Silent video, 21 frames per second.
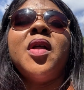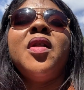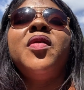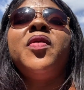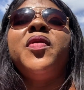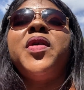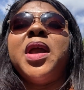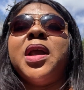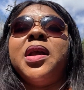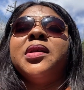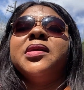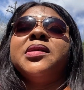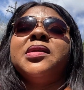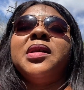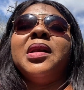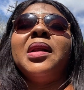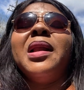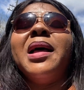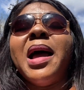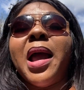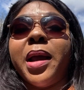Things
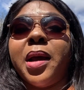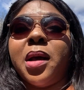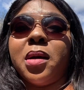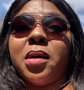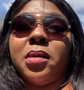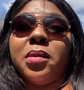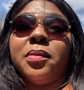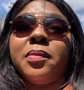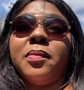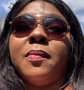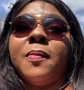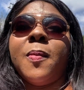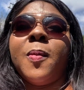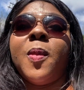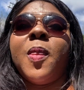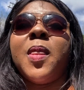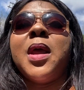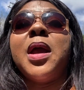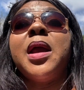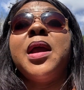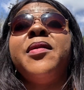like
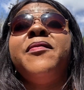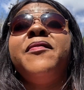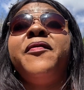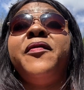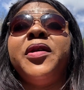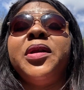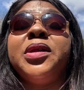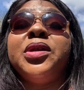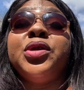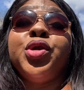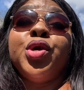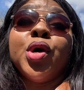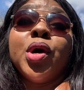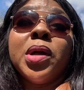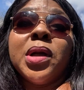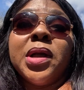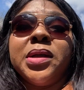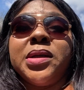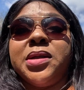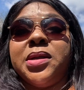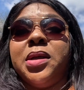
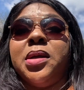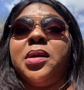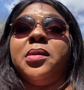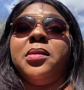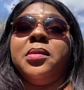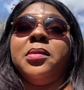infidelity,